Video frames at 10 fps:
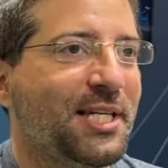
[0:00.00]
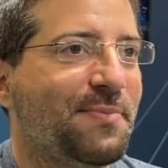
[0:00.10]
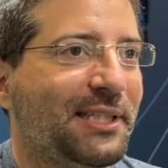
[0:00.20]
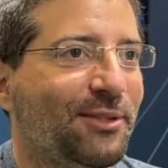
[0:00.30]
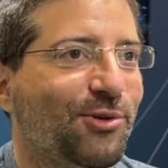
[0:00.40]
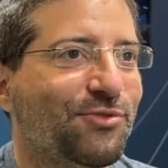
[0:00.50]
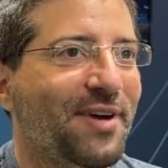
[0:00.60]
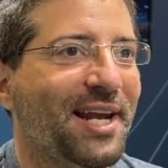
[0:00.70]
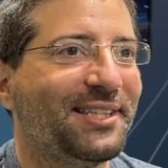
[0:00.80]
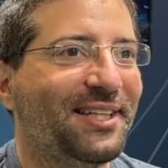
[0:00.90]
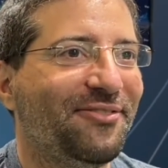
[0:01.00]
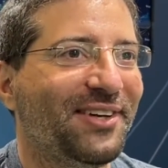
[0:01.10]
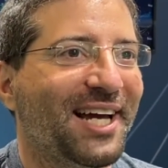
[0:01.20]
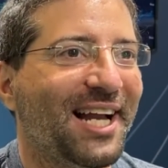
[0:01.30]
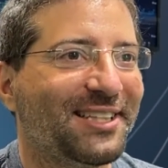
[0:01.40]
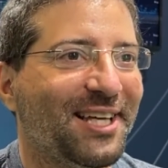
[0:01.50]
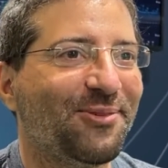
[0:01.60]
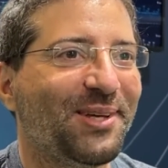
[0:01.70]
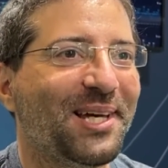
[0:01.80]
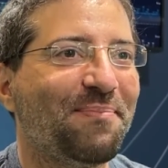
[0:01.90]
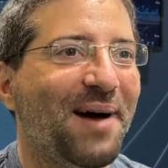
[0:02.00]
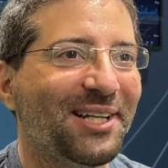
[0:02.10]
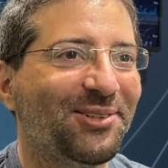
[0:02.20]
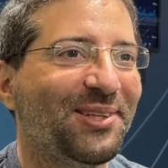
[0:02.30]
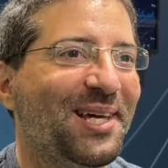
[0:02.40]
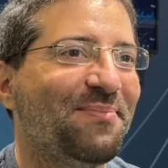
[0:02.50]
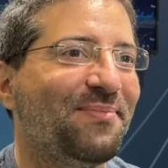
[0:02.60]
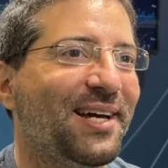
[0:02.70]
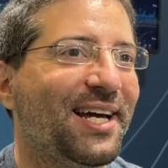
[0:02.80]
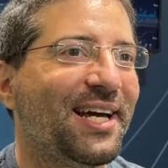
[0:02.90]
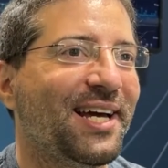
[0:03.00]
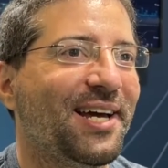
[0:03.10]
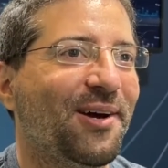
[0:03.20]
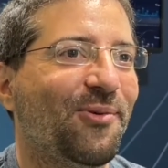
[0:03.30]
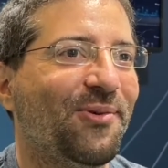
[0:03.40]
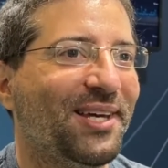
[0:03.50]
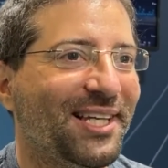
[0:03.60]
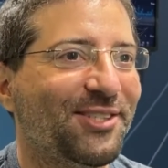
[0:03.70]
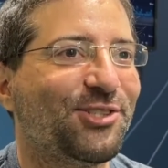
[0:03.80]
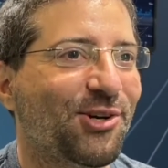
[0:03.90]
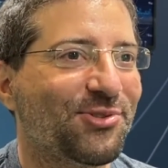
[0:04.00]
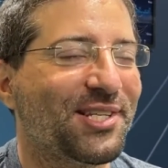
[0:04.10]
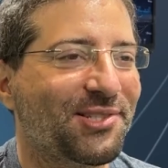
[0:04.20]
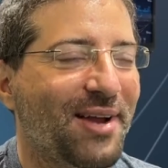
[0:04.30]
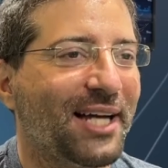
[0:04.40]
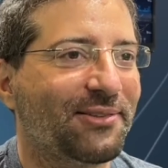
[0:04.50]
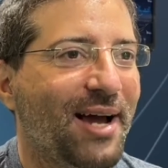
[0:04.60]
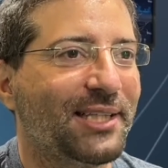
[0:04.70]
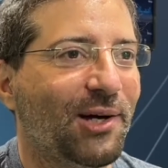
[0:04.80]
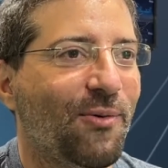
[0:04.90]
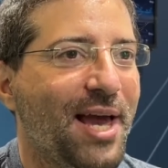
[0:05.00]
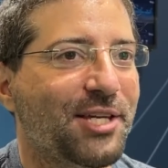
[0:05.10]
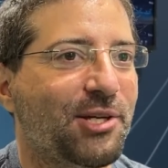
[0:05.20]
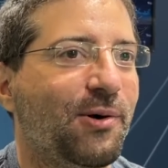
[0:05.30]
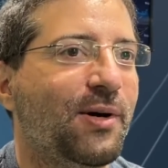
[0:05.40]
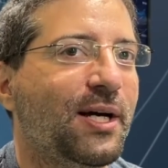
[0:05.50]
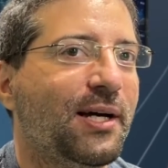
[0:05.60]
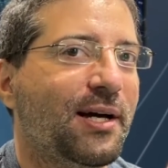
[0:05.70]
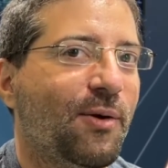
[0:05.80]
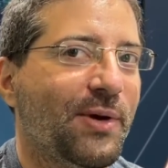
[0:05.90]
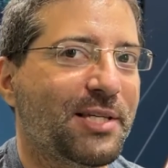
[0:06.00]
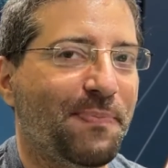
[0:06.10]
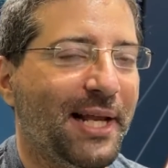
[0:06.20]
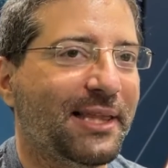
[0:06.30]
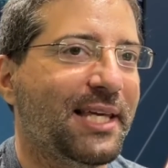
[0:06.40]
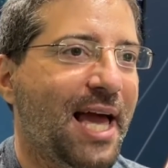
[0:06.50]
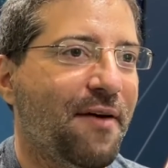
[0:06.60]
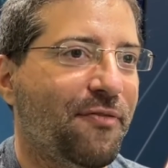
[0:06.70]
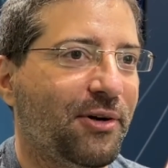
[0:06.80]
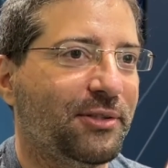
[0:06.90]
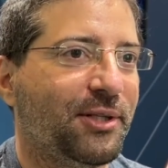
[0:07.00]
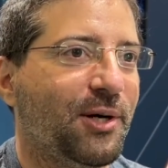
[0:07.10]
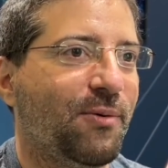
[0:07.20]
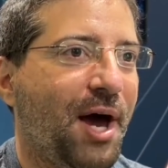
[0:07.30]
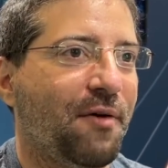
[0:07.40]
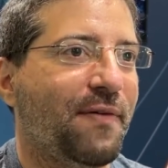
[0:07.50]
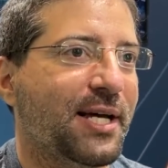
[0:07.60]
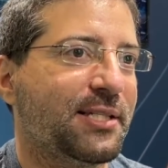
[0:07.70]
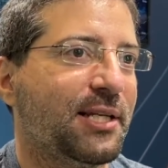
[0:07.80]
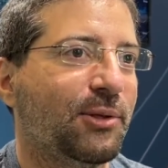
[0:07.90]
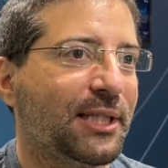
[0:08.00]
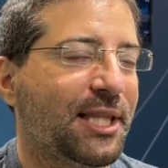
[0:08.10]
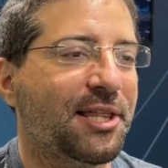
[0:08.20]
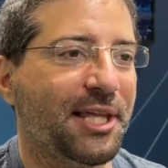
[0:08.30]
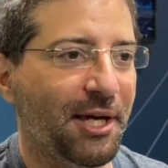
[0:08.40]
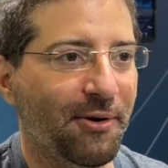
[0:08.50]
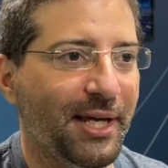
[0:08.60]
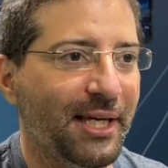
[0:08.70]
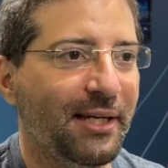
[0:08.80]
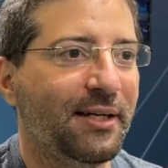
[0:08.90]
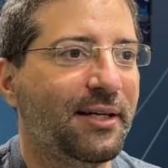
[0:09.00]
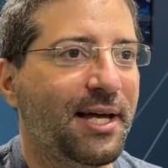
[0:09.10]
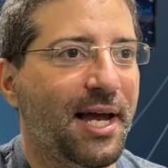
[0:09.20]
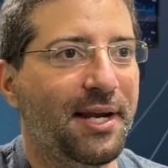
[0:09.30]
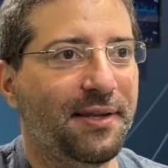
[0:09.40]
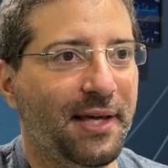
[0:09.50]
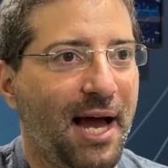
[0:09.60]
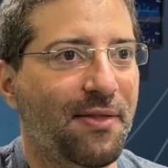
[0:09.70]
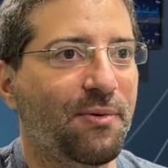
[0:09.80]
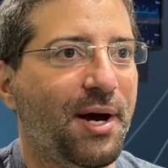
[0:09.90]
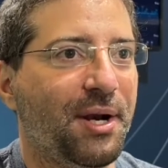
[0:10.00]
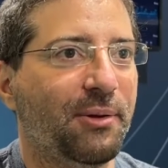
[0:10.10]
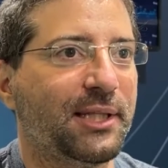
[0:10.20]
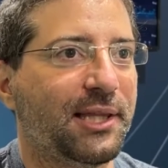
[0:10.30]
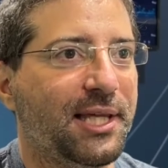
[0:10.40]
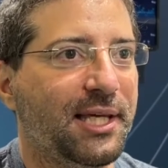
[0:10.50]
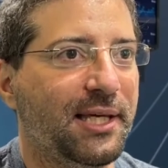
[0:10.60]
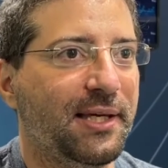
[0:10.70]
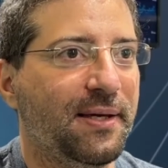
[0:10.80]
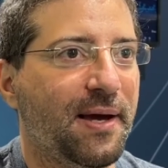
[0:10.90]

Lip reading: but it was very difficult and we abandoned them. We chose Instruqt right away. So we split the effort. One of us looked at the theory and the other one looked at the